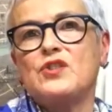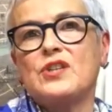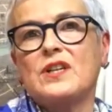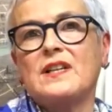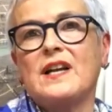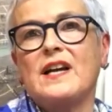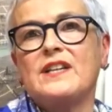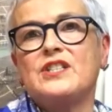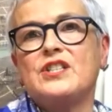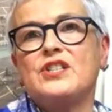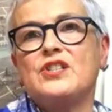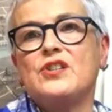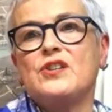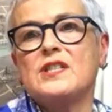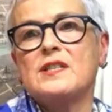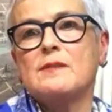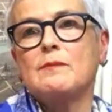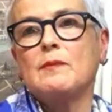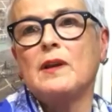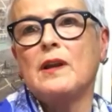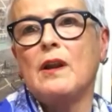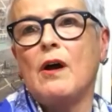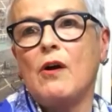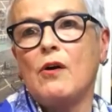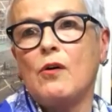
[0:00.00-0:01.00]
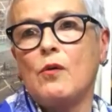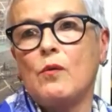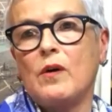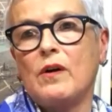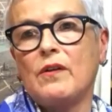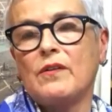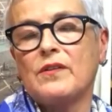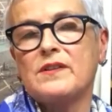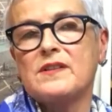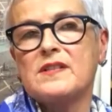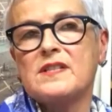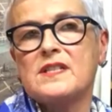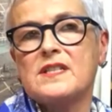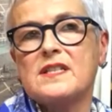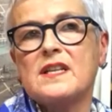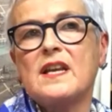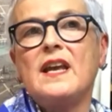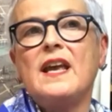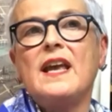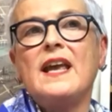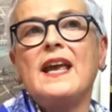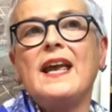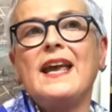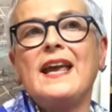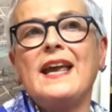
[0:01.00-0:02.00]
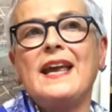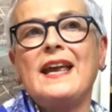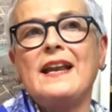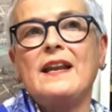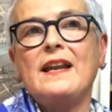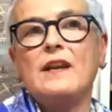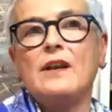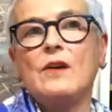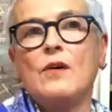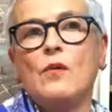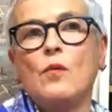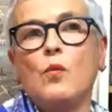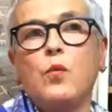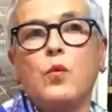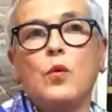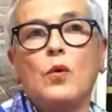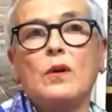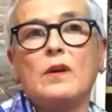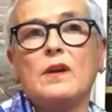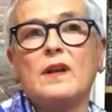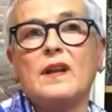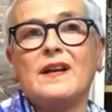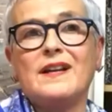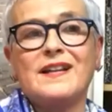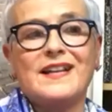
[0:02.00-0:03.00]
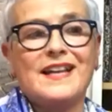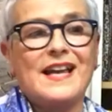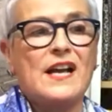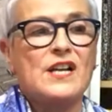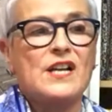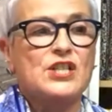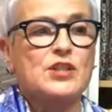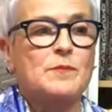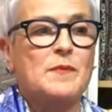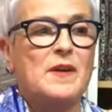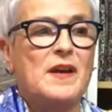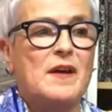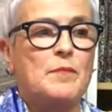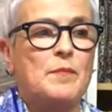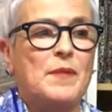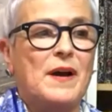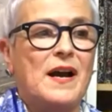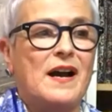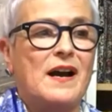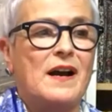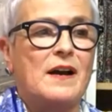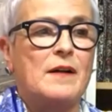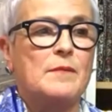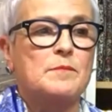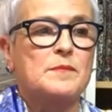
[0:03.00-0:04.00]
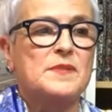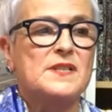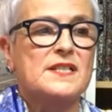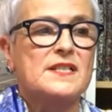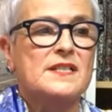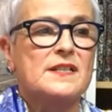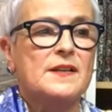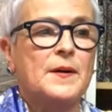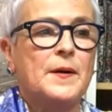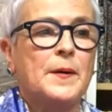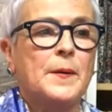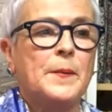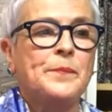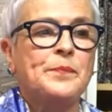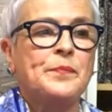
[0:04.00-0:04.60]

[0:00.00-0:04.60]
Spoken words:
I'd like to do some long ones in wool and cashmere, perhaps.